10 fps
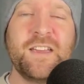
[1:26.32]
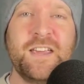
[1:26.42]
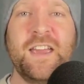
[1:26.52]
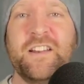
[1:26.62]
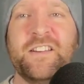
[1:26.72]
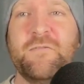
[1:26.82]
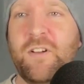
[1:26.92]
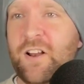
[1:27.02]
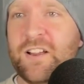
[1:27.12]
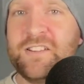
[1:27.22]
he actually
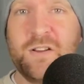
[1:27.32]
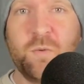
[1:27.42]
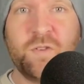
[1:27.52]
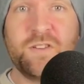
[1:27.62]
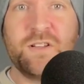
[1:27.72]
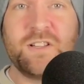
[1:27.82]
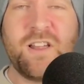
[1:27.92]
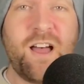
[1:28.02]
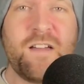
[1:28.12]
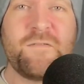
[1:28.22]
realized there was
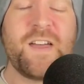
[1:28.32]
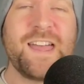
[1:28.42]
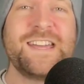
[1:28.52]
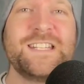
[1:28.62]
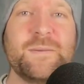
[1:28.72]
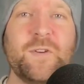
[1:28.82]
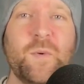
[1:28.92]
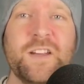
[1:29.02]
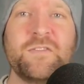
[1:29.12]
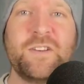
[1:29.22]
live
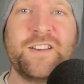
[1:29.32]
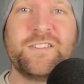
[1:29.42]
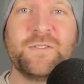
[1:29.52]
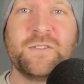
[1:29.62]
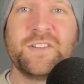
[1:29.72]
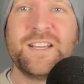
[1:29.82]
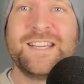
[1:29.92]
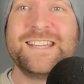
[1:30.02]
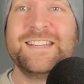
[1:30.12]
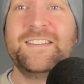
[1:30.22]
AWS credentials
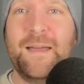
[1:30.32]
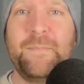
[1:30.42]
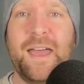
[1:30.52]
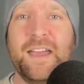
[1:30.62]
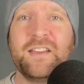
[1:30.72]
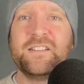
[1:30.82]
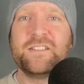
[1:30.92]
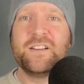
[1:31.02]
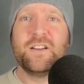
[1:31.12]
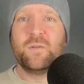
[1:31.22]
in that package,